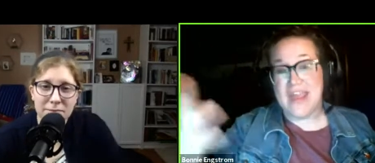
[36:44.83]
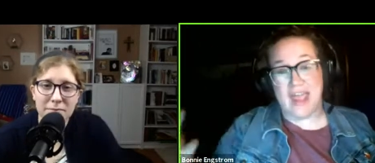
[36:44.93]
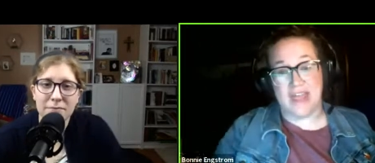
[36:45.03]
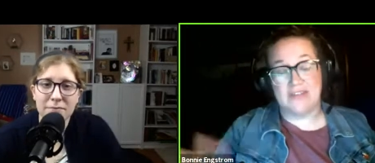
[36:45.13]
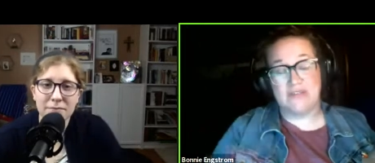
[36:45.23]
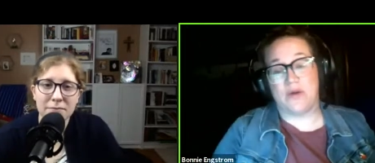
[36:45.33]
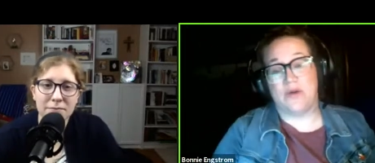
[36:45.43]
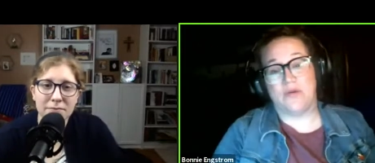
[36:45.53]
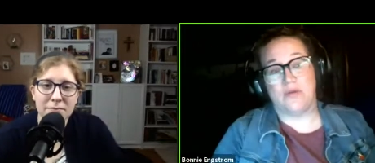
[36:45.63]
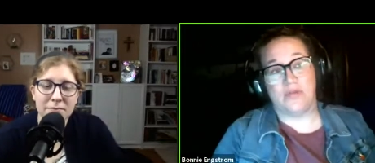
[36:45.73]
Speaker 1: And mm.
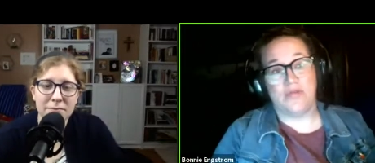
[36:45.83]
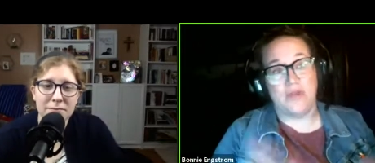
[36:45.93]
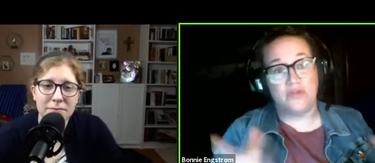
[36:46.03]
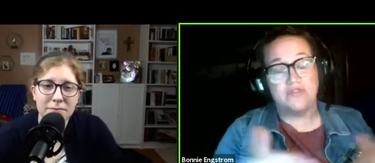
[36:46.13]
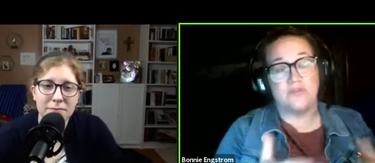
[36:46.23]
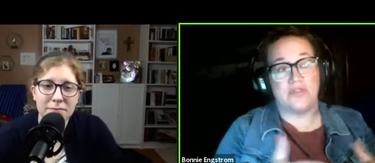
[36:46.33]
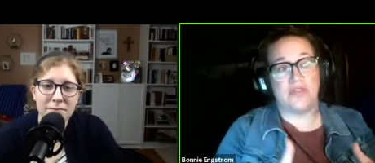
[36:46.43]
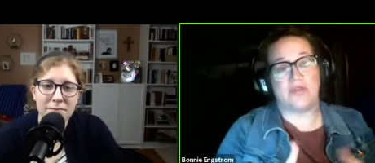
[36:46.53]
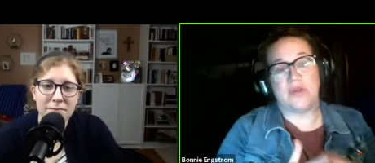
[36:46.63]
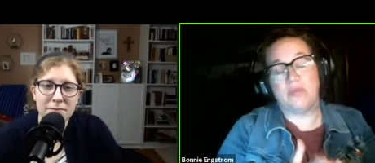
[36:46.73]
so those were the
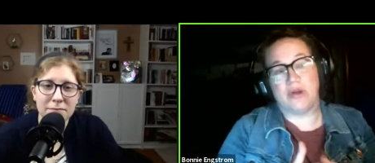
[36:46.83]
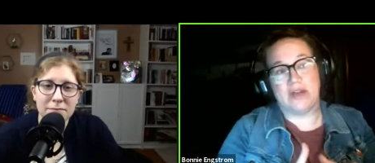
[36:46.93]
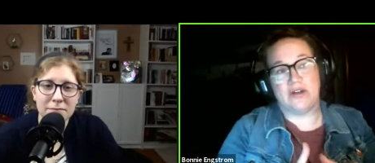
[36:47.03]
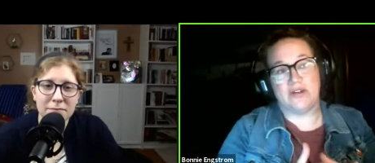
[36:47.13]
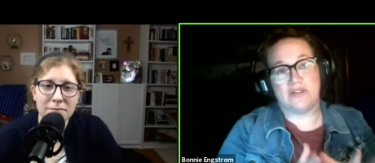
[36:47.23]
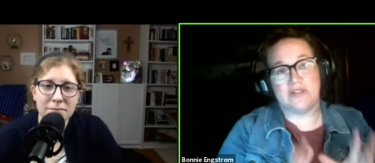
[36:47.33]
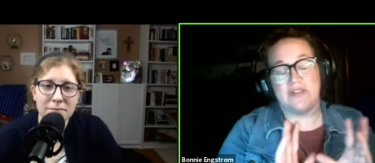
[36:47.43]
three prayers